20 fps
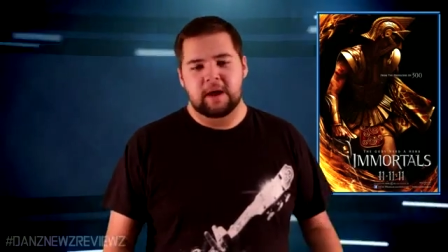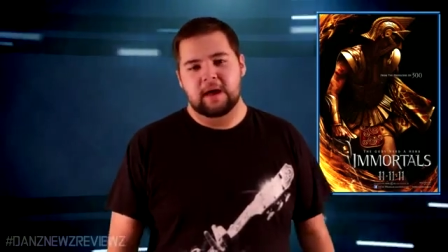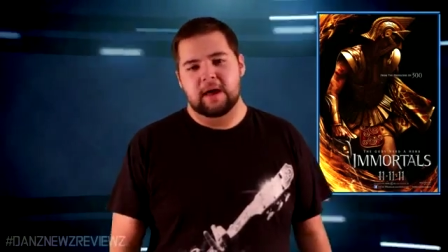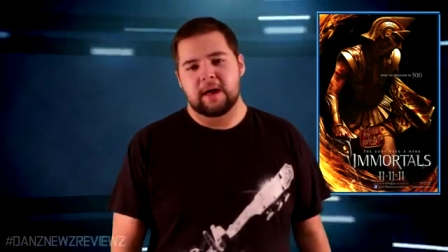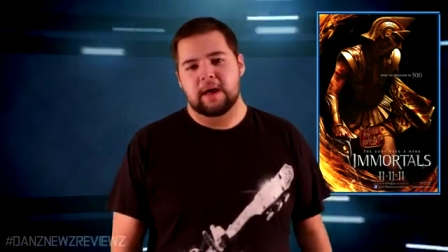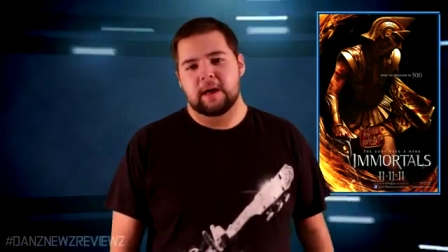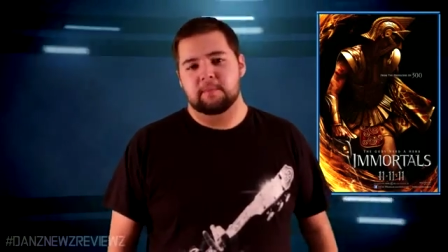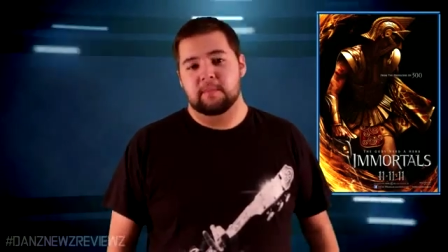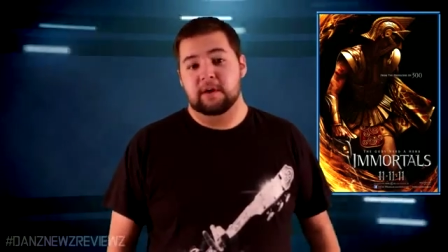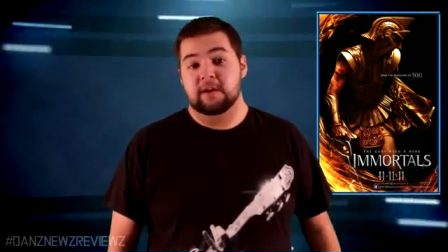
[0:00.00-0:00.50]

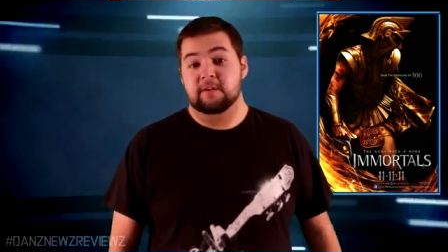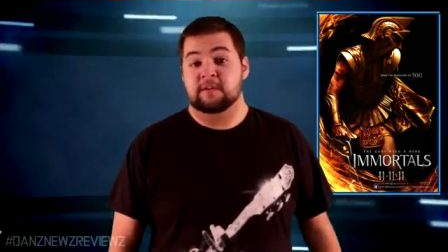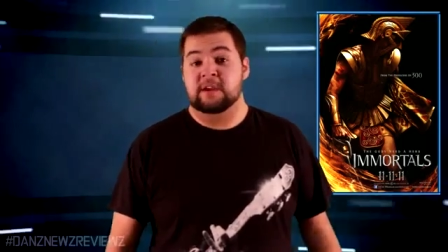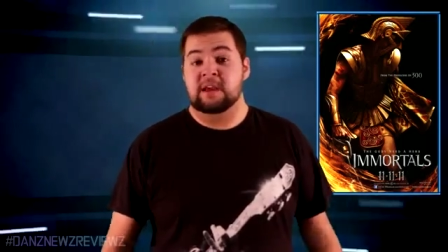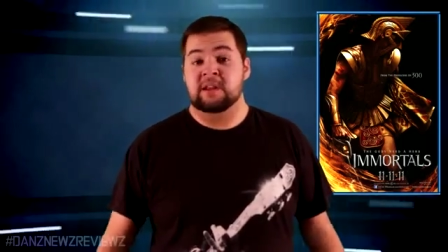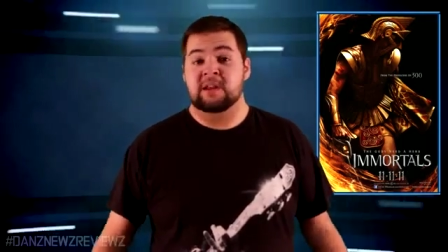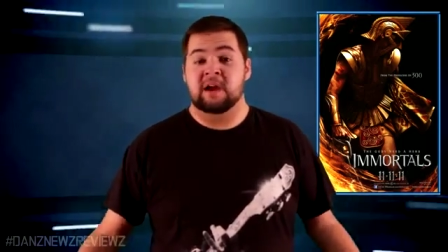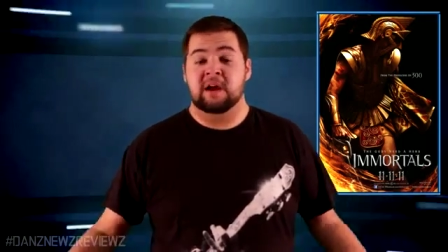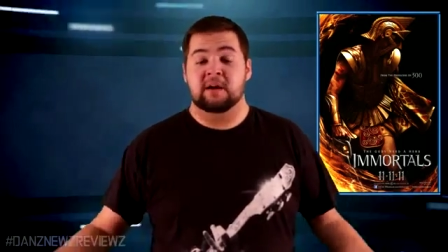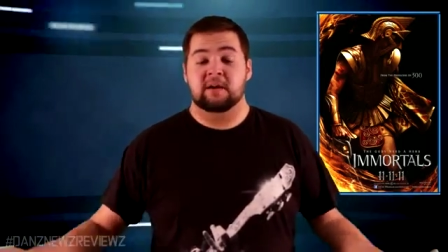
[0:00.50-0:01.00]
But if
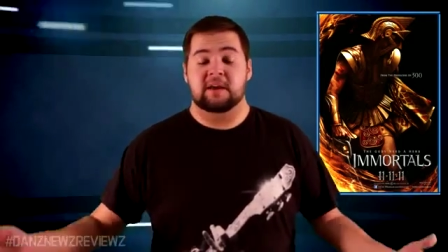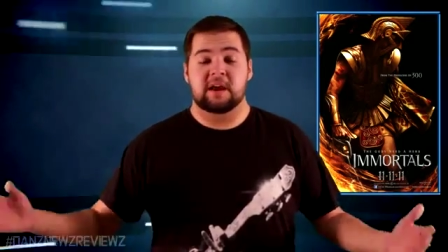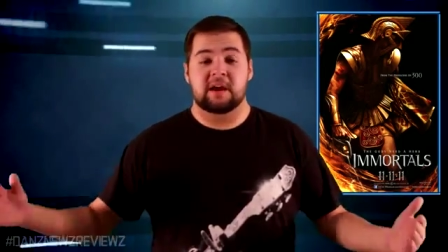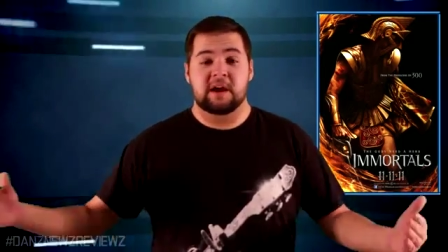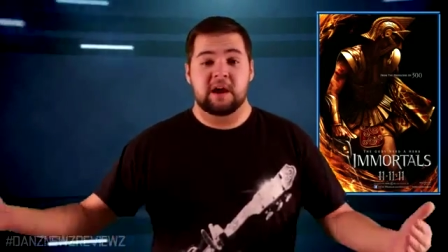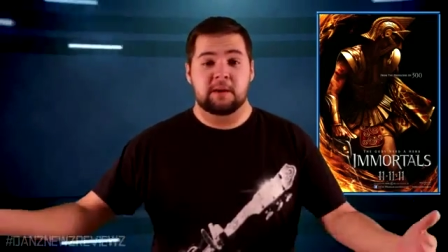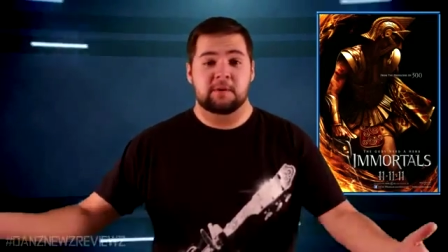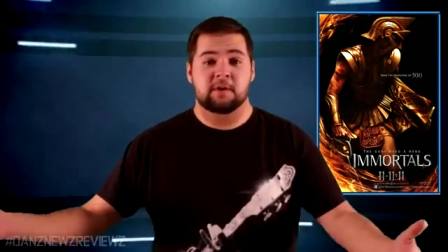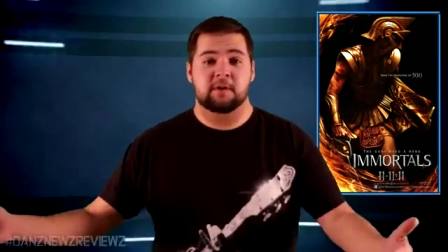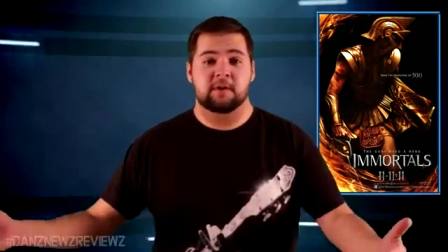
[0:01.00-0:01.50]

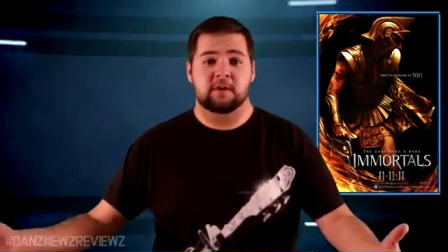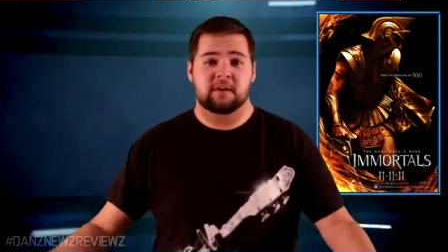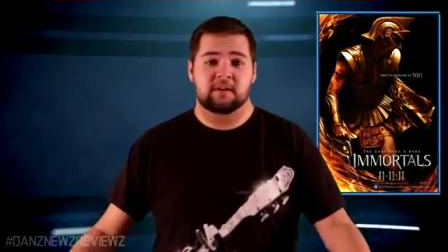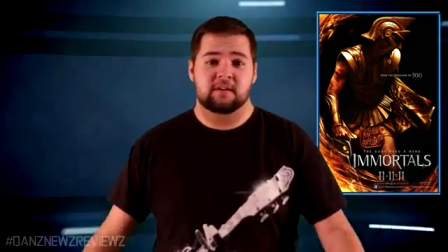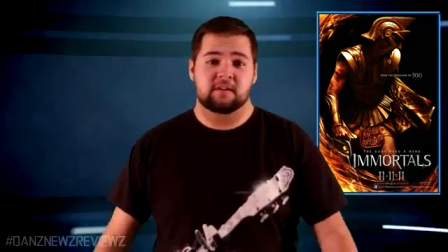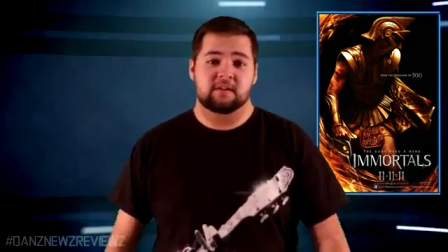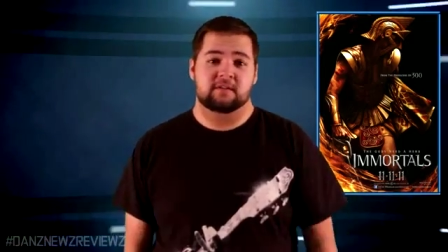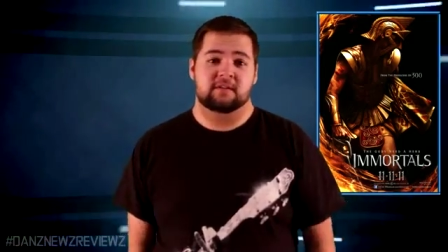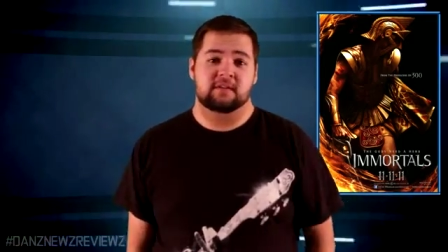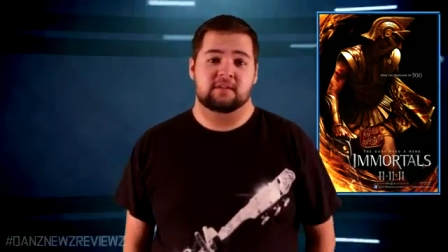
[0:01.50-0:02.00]
King
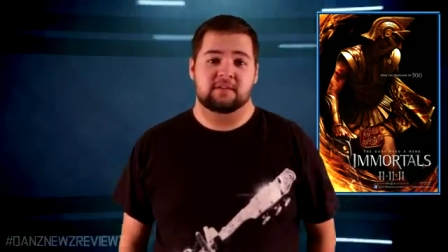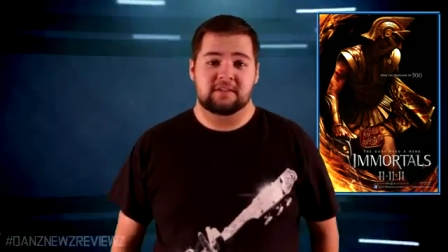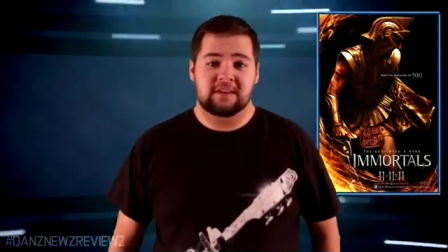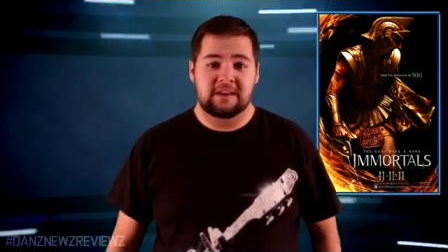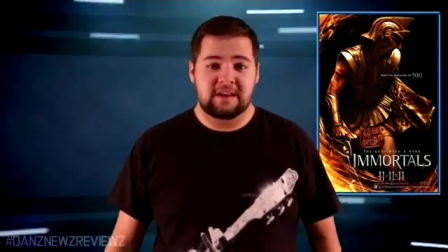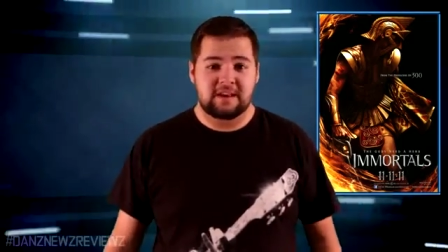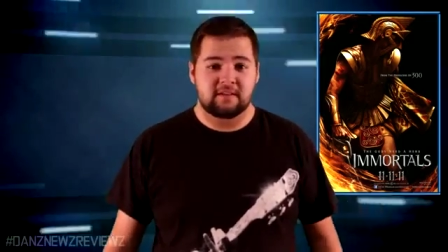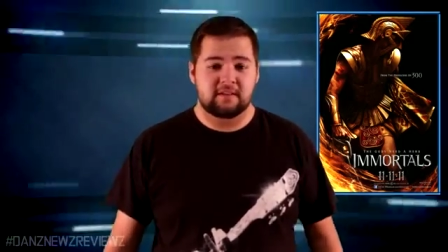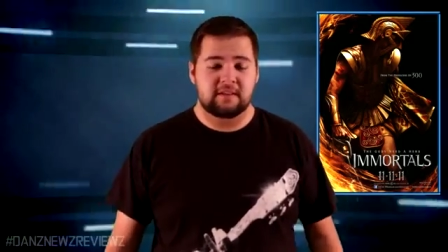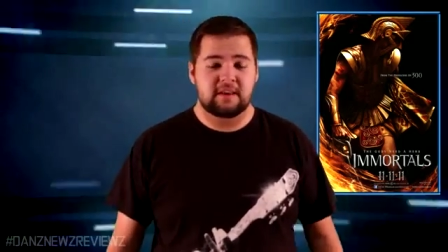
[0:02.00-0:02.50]
Hyperion
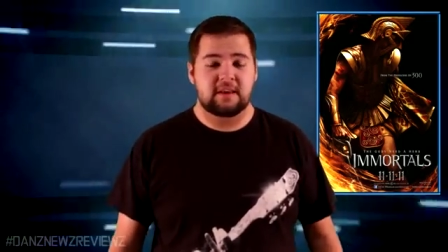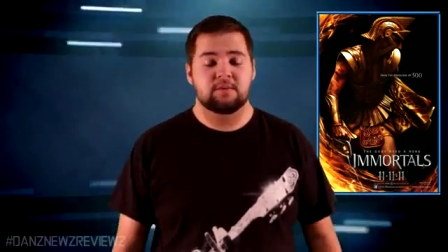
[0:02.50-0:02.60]
succeeds,